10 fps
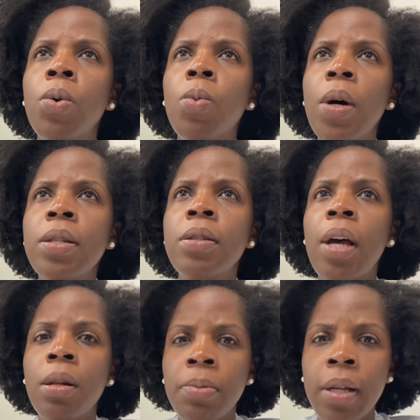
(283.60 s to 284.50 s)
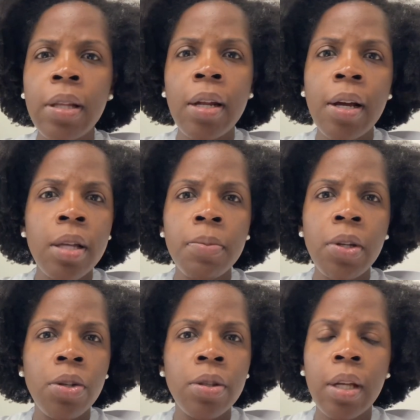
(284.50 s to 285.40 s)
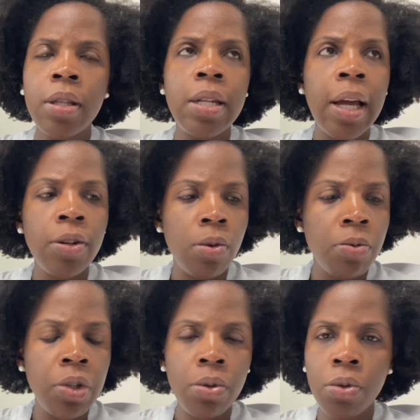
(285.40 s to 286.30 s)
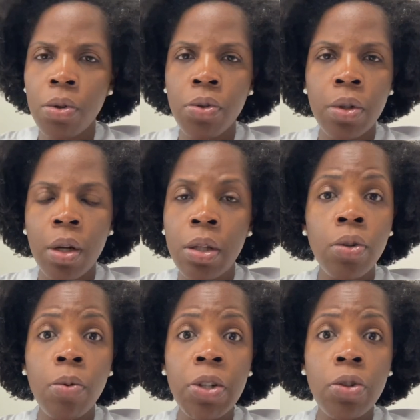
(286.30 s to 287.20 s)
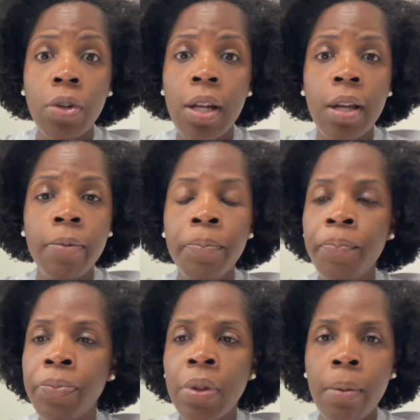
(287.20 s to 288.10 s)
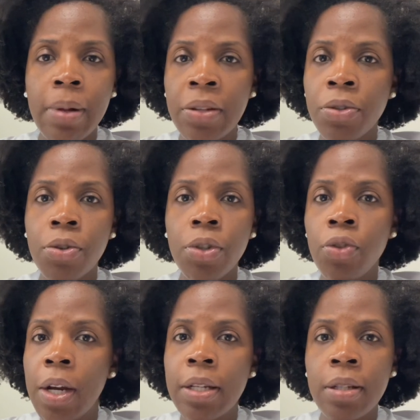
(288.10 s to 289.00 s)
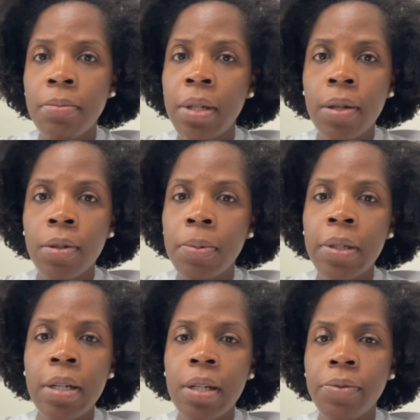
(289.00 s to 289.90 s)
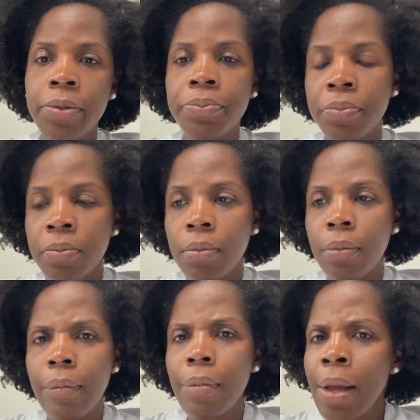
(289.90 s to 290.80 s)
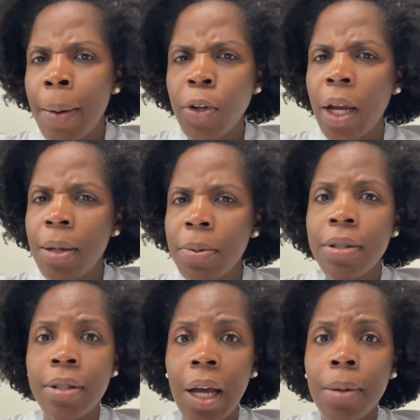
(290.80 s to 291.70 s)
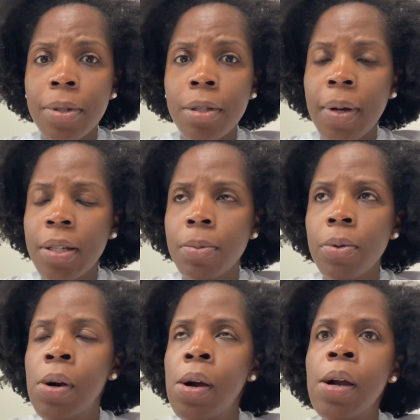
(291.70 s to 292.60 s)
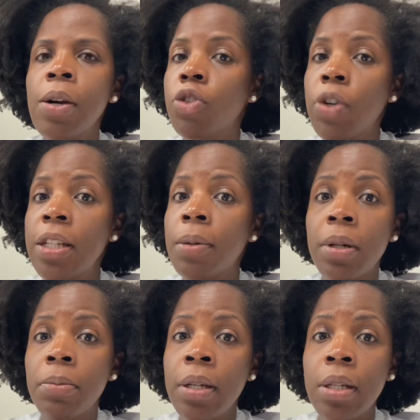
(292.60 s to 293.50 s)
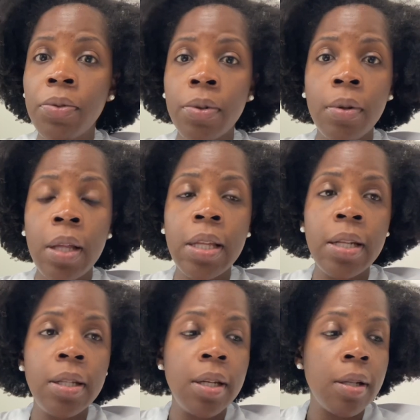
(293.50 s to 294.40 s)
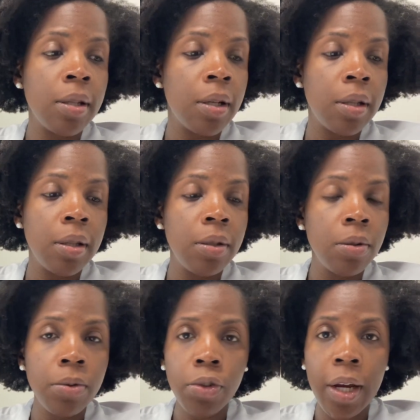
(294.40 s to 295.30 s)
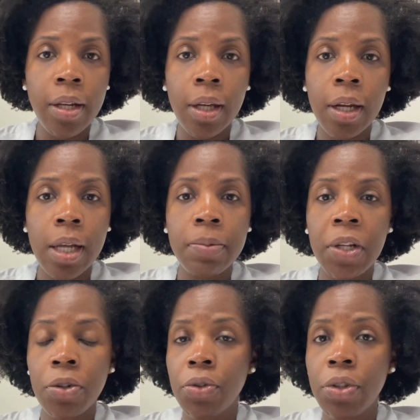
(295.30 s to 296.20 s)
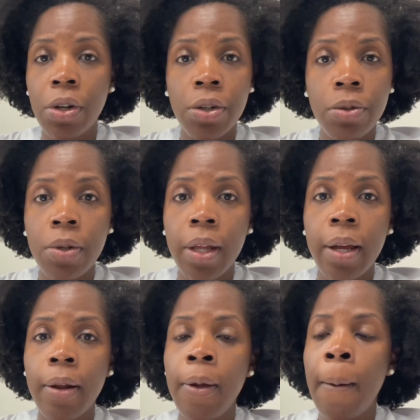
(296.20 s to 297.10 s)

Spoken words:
was not a cosmetic, did not do original training in plastic surgery, trained in something else completely different. I'm gonna try to keep it as anonymous as possible, to train something completely different, and then did a little training in cosmetic surgery, started doing that,